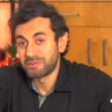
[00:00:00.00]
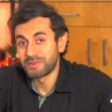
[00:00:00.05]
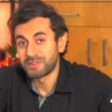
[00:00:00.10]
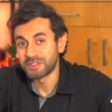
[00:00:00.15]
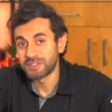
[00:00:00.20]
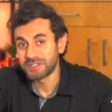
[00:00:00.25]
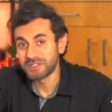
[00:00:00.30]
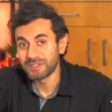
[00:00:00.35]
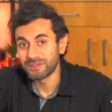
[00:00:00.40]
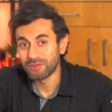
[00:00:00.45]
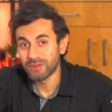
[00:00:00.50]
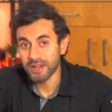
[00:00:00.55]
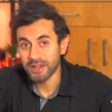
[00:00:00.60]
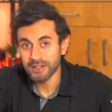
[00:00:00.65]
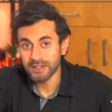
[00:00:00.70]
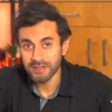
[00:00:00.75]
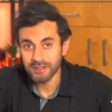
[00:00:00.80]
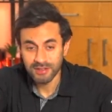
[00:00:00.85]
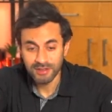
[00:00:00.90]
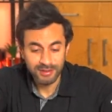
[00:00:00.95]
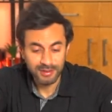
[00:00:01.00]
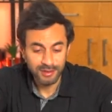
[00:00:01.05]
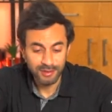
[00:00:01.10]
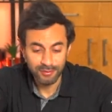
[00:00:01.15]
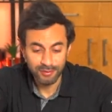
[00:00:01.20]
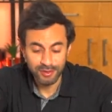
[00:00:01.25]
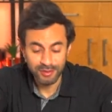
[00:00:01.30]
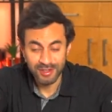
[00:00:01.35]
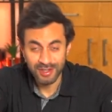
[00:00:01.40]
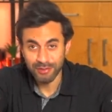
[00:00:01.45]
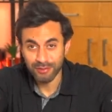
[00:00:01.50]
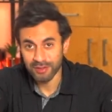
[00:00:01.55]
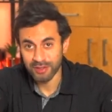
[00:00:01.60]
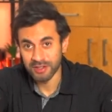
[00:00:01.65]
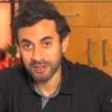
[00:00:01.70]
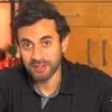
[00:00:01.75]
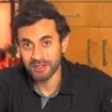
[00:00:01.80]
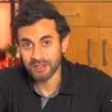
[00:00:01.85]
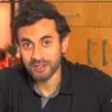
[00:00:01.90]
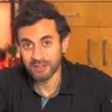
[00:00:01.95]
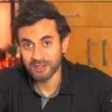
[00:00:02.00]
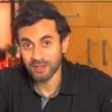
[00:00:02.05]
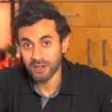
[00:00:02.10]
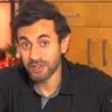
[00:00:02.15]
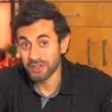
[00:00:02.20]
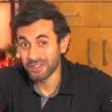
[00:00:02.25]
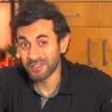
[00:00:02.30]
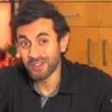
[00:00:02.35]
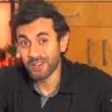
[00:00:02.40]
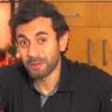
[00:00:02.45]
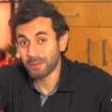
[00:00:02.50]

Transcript: city rain. If you live in uh, London